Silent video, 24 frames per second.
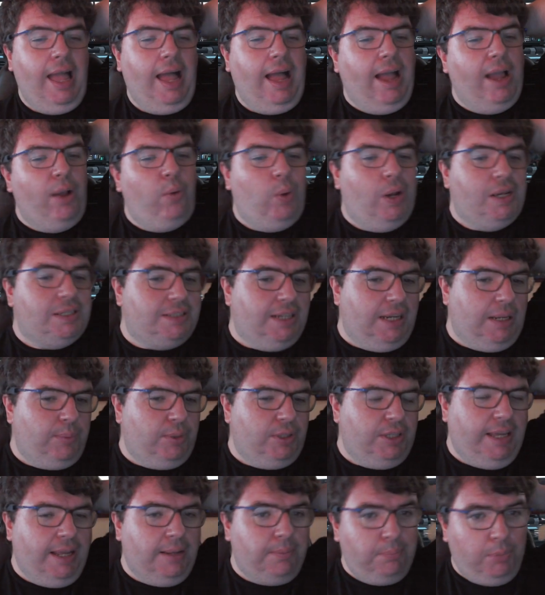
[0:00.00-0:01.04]
I wasn't
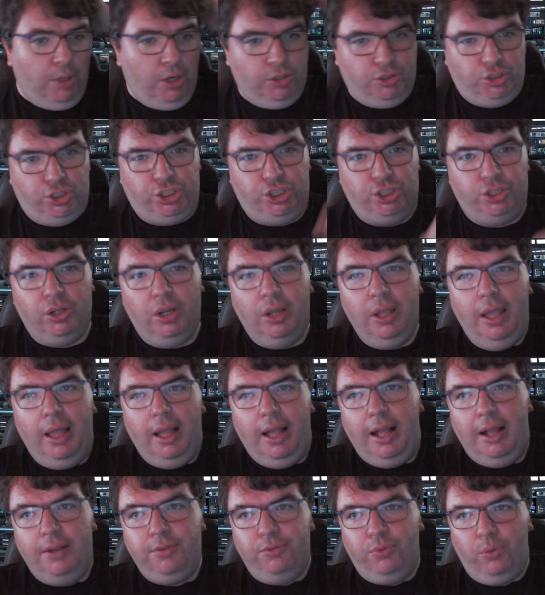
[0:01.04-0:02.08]
able to get merch,
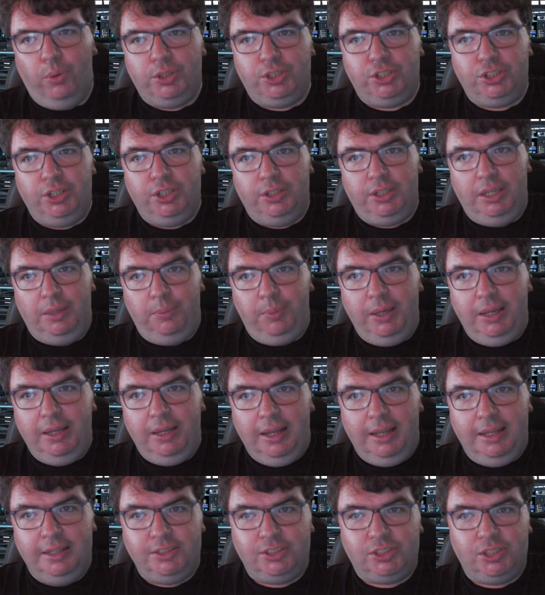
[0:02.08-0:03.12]
unfortunately,
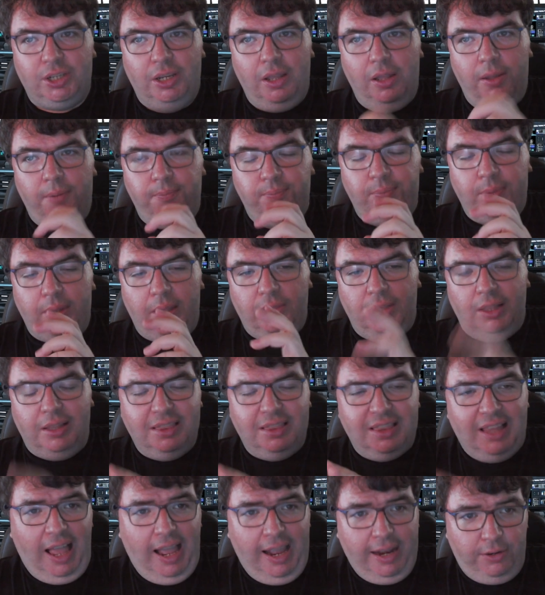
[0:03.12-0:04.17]
because the
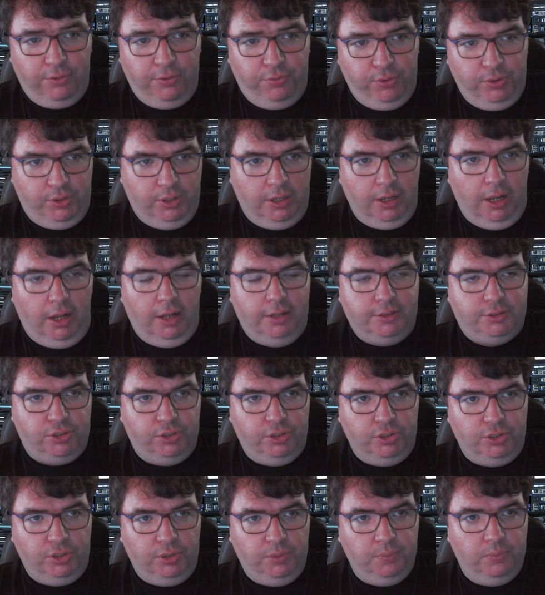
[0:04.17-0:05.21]
line for the
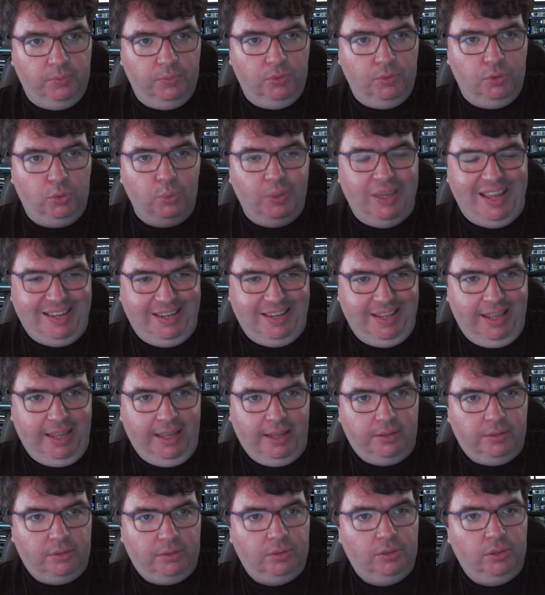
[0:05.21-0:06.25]
concert to get
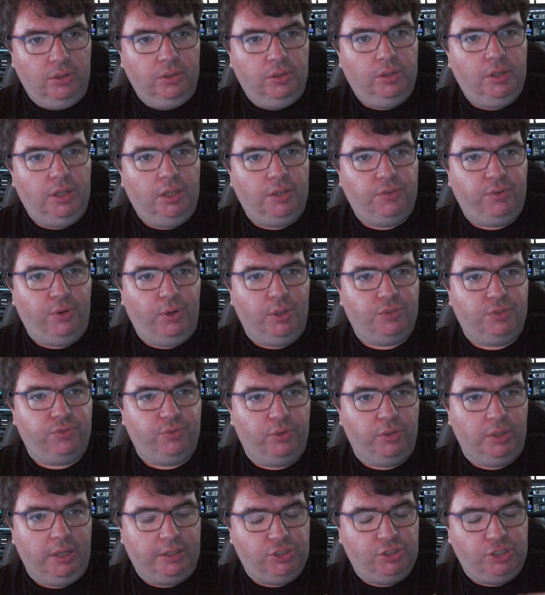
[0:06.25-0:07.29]
in, as far as
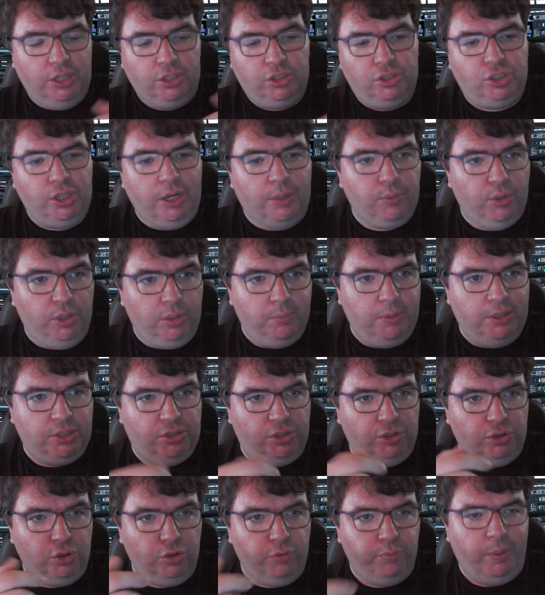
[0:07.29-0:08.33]
for like just general
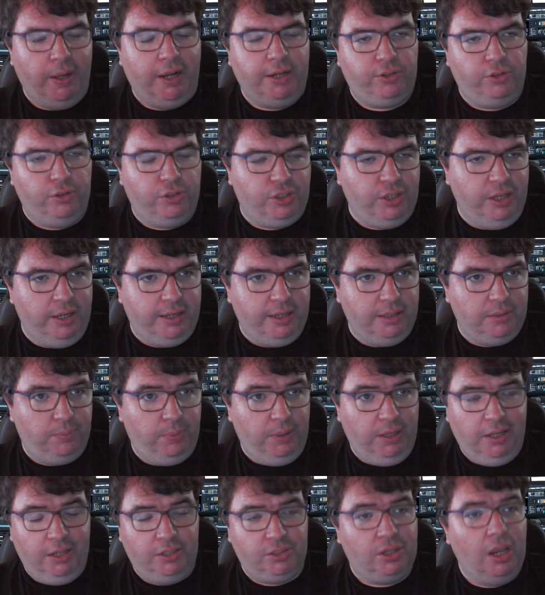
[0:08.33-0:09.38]
admissions, you bought your ticket
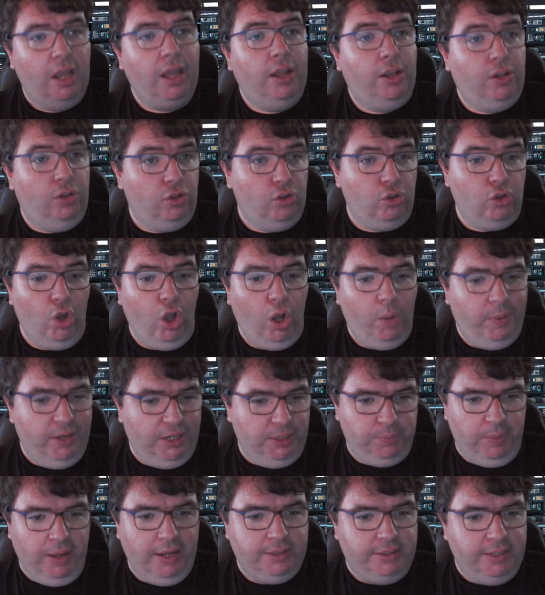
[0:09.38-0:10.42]
because
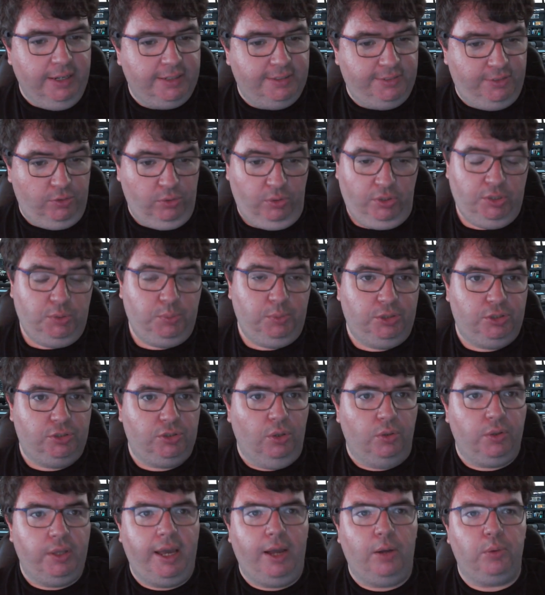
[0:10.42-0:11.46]
nobody's buying ticket stores was
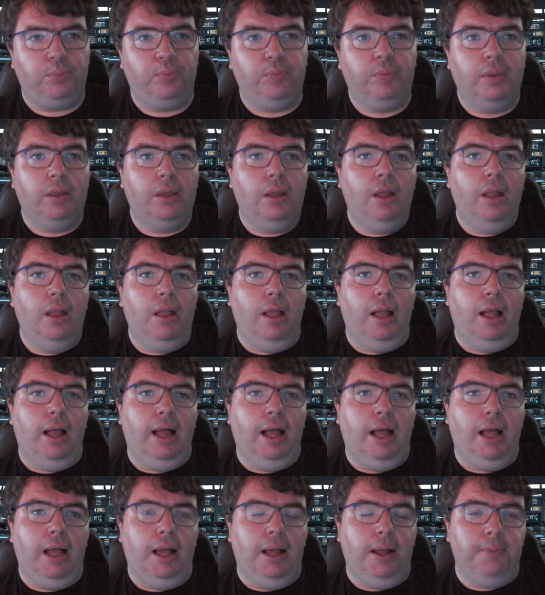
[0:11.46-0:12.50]
sold out.
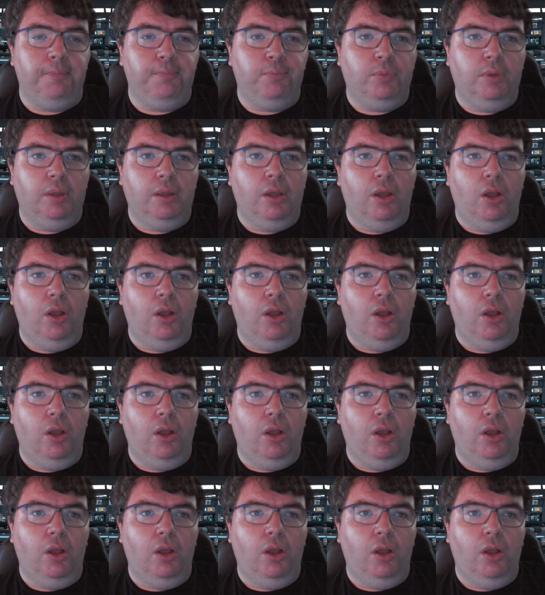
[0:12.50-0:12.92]
Um,